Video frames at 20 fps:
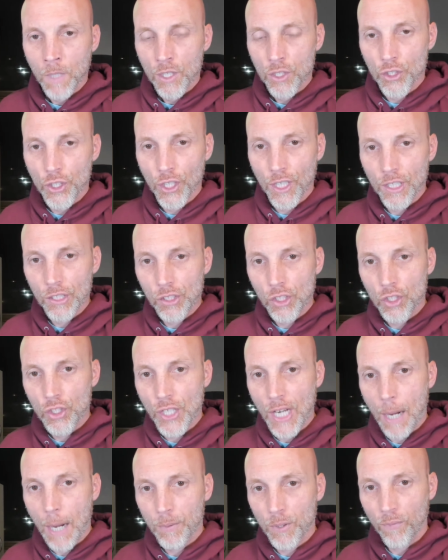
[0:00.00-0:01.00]
Genesis
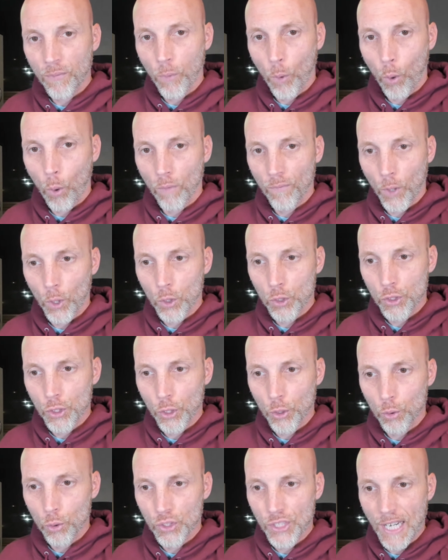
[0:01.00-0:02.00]
chapter 4, verse
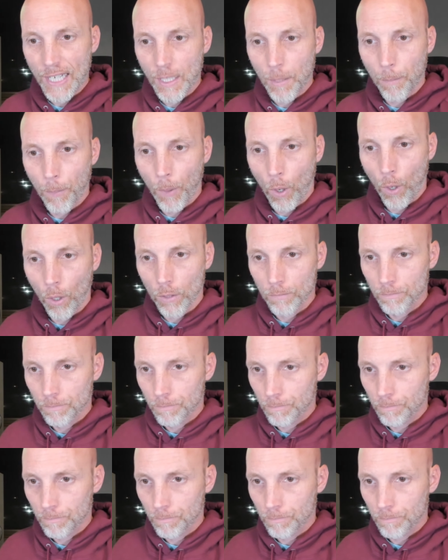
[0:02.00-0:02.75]
2, second part.